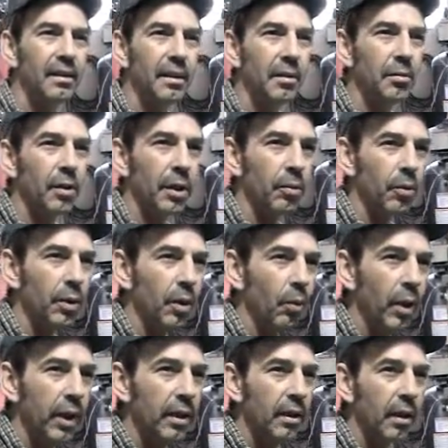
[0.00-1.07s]
seems like when
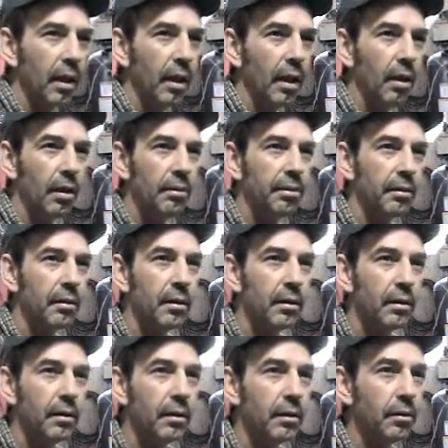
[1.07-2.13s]
you're waiting to get off,
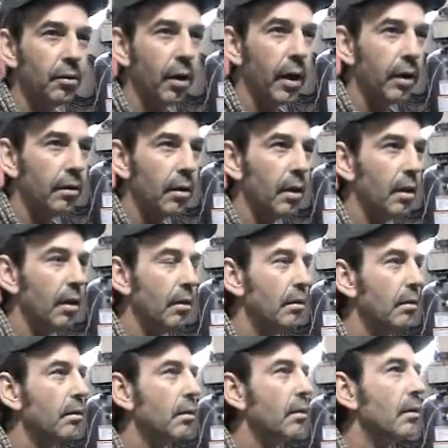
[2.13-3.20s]
it drags right
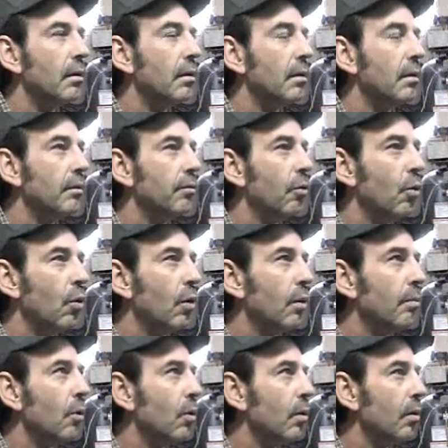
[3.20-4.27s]
out. So
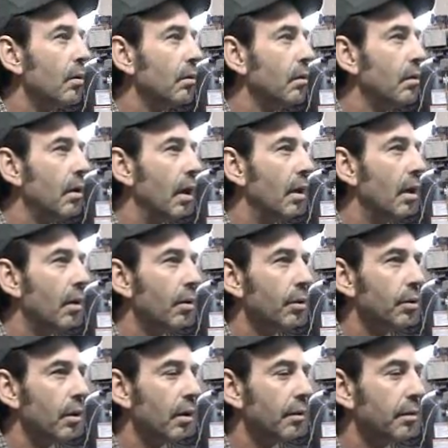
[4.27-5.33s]
4 more
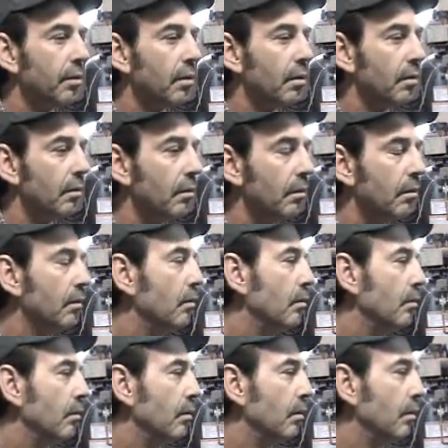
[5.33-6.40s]
10-hour shifts and
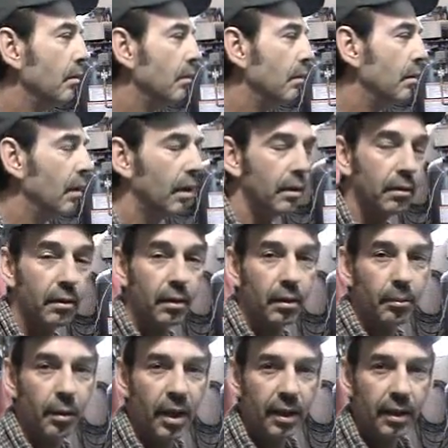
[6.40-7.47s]
I can
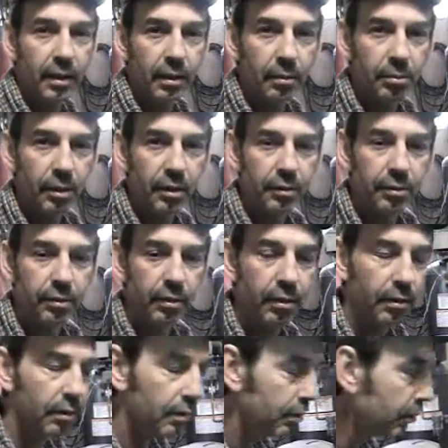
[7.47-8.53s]
say goodbye to that place for